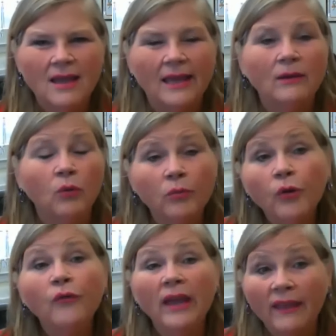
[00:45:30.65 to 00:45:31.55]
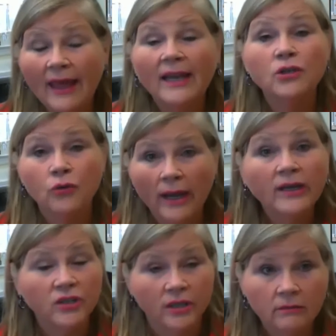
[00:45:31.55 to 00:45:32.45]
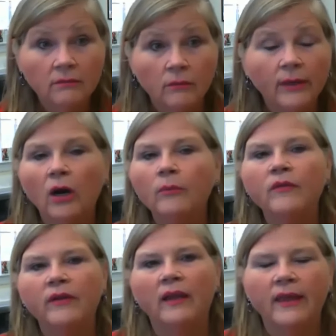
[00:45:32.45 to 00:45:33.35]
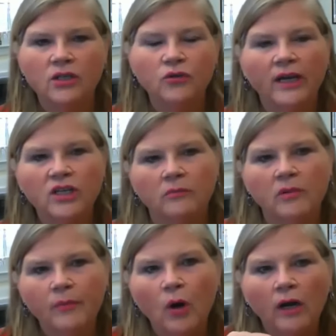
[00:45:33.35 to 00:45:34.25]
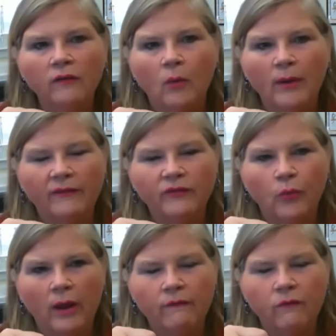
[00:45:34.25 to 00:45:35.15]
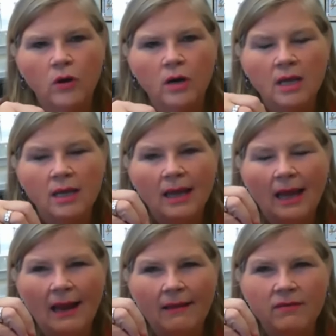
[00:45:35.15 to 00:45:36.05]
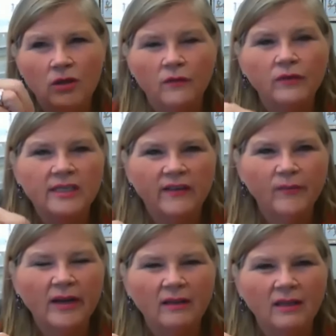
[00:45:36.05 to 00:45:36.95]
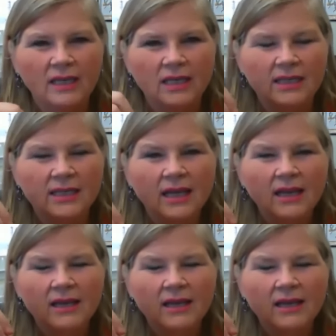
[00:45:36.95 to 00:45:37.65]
And we're moving in that direction. We are moving in that direction, but part of what we have to wait for at the University of Maryland is